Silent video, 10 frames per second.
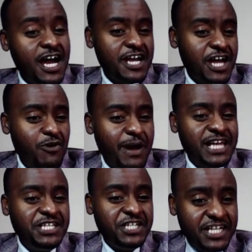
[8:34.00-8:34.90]
Now my
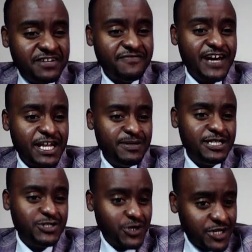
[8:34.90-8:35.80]
gender variable
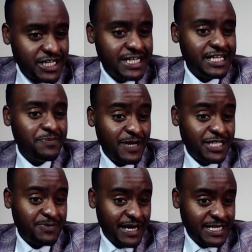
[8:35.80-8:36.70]
is already
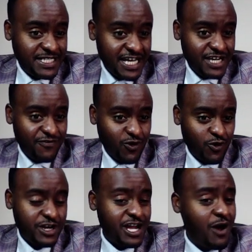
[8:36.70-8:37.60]
replaced by 3 and
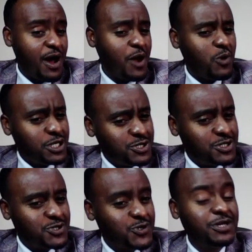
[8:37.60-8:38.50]
4. Now I
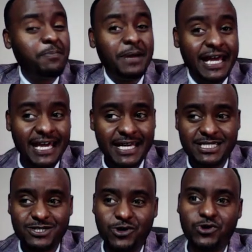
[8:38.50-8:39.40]
want to replace
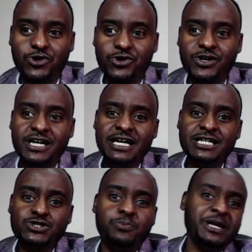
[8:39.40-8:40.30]
or
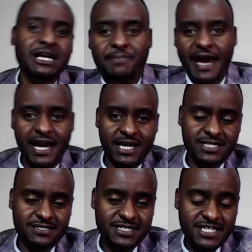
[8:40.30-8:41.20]
to bring back
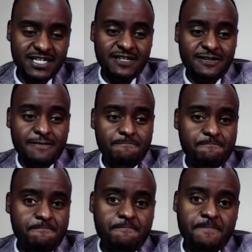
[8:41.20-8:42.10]

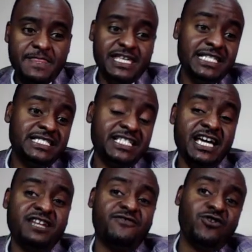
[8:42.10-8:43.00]
these 3
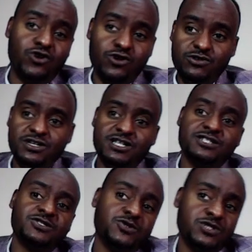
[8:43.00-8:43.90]
and 4
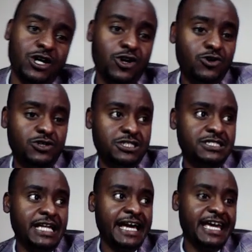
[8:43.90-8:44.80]
to the old,
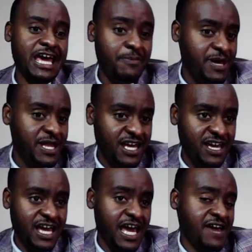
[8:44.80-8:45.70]
like M and
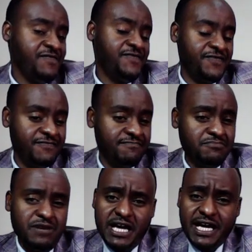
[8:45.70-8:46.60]
F.
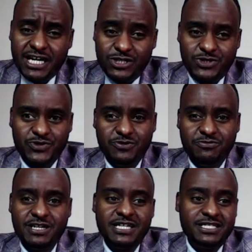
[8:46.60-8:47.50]
I can do.
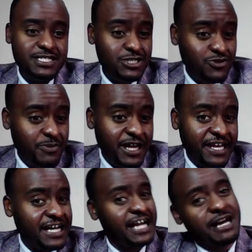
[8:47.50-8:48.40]
This is
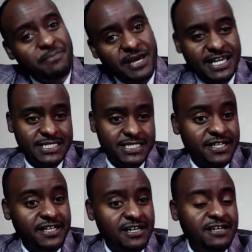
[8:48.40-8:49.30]
numeric. I can make it
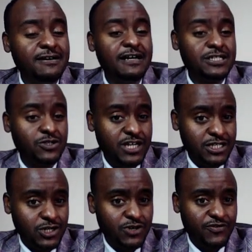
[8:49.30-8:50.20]
string. So let's
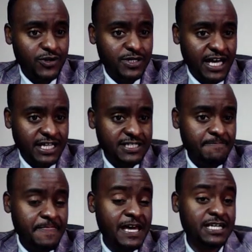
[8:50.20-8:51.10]
go for that.
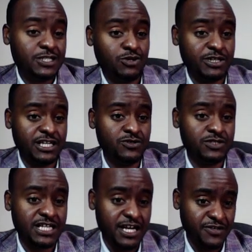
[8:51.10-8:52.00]
So what I do,
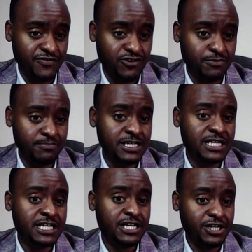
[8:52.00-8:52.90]
transform,
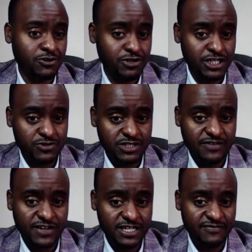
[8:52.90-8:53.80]
record into
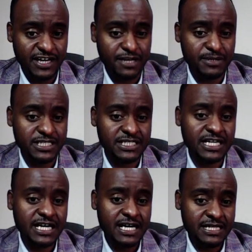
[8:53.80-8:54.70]
different variables.
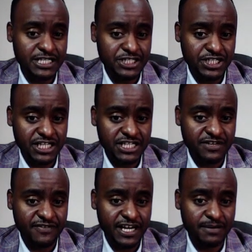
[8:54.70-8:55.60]
The gender
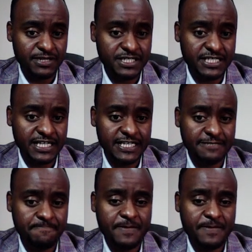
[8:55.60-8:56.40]
variables, it is